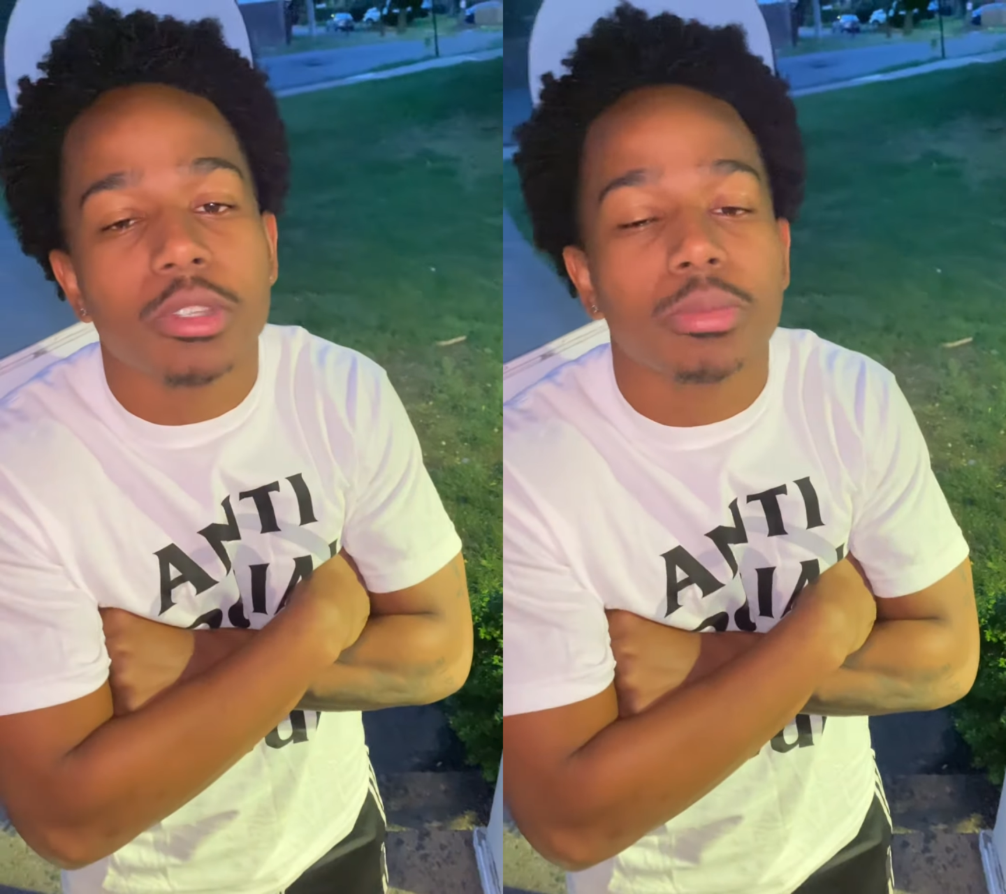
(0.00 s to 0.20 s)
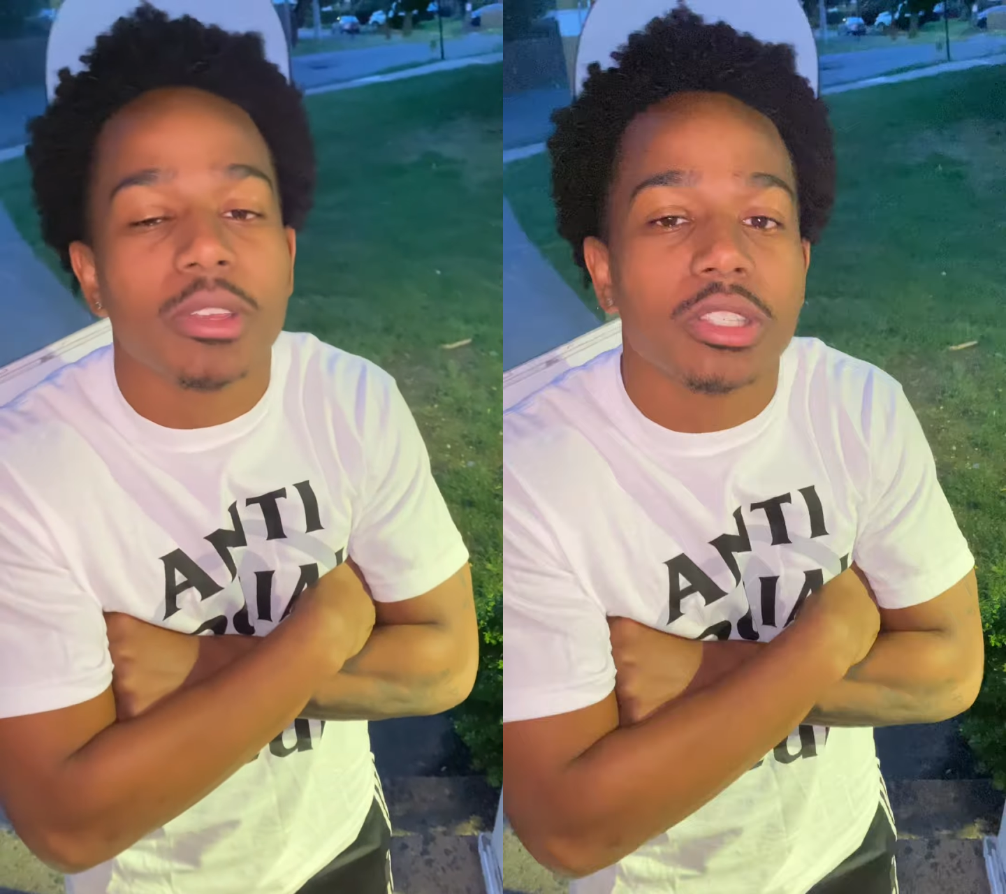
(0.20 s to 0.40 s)

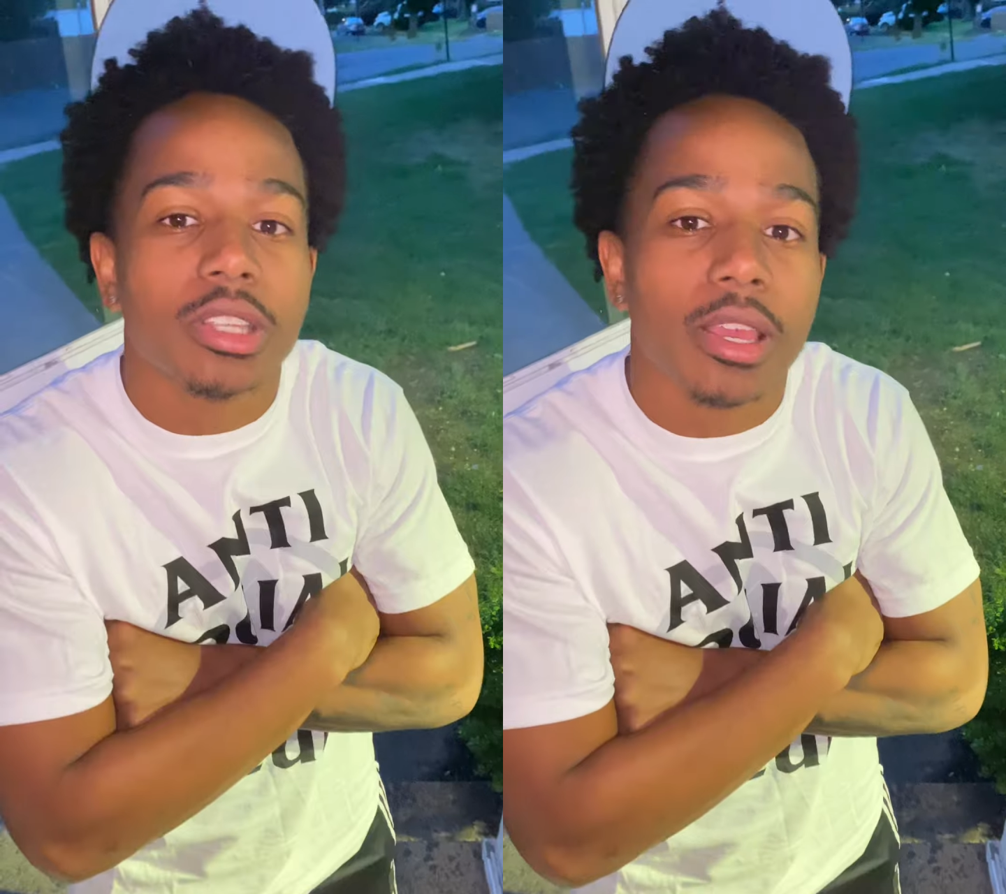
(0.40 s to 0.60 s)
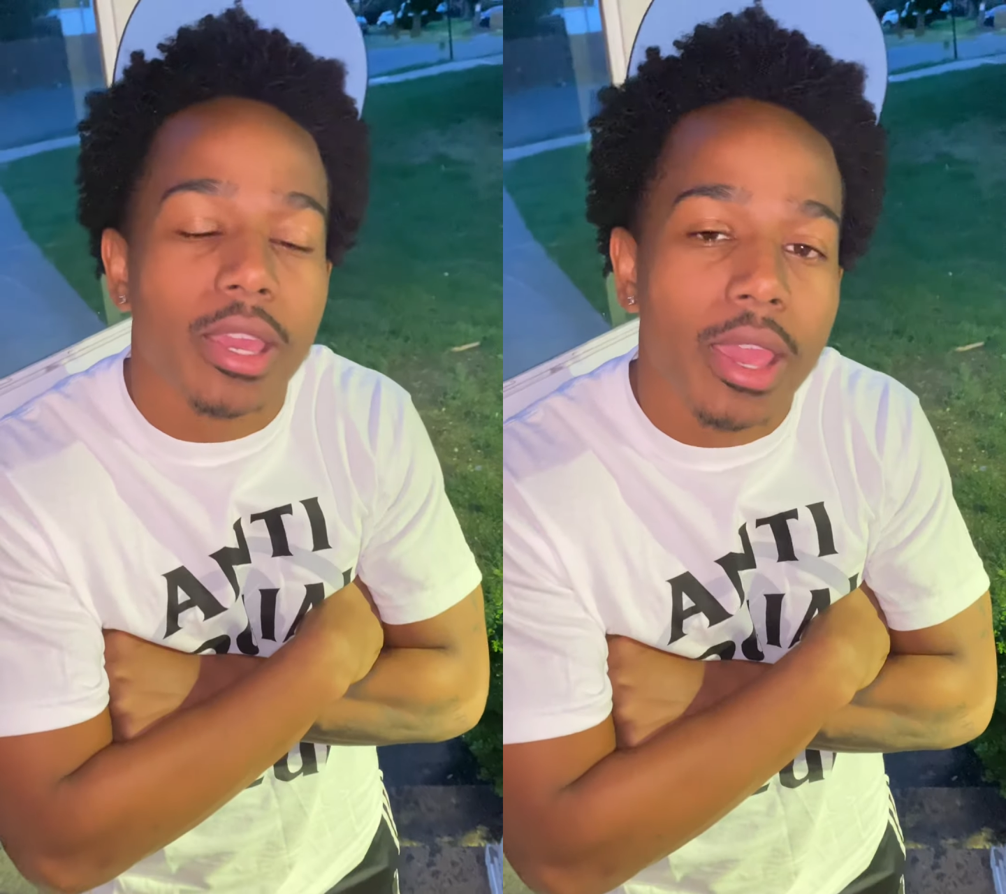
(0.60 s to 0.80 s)
as best as
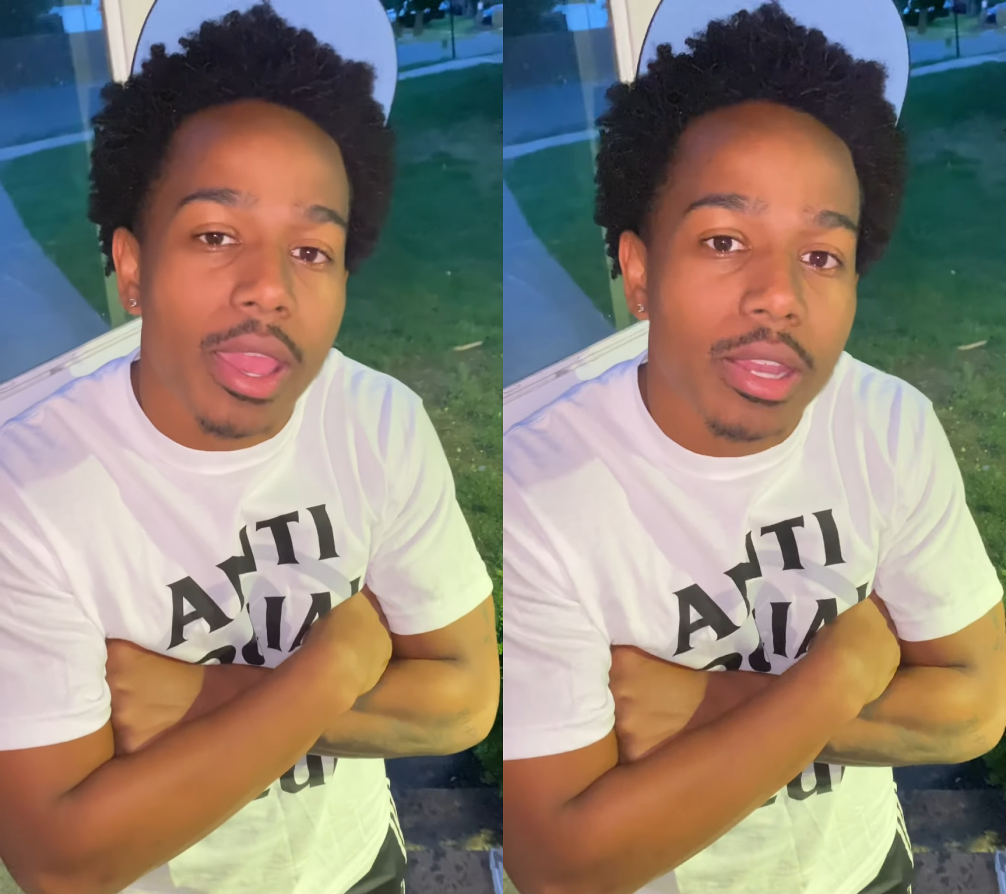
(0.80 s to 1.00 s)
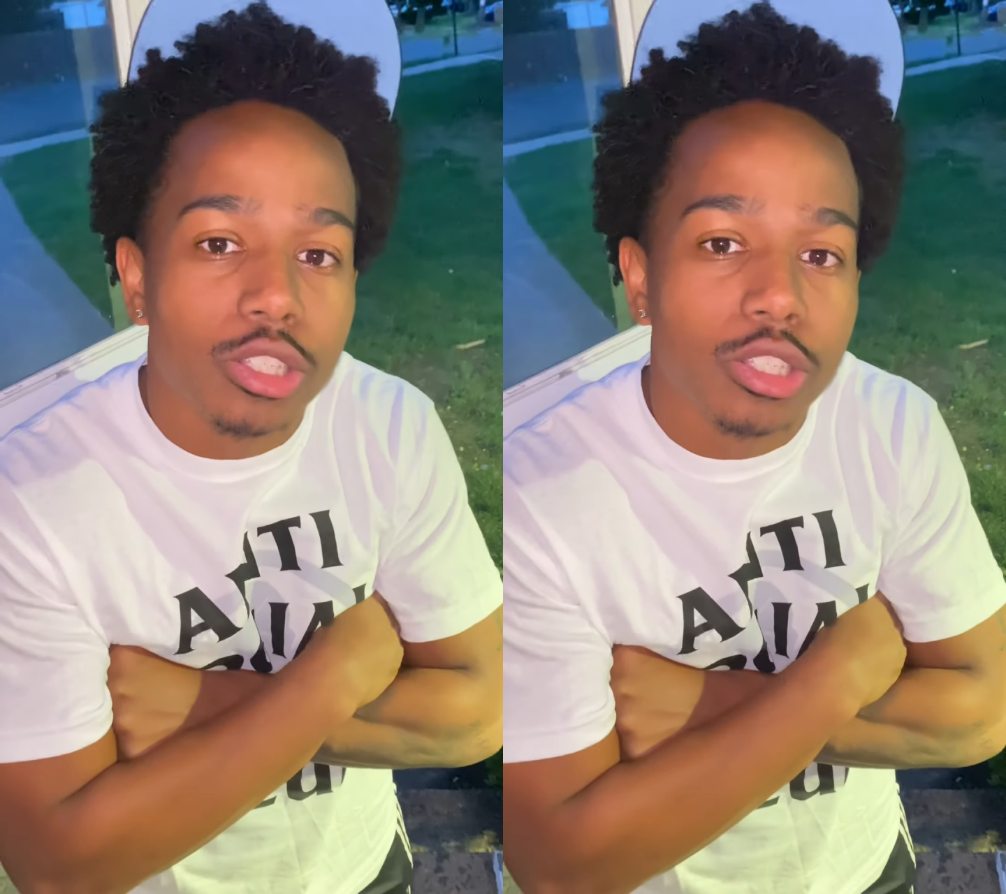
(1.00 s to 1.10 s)
I can.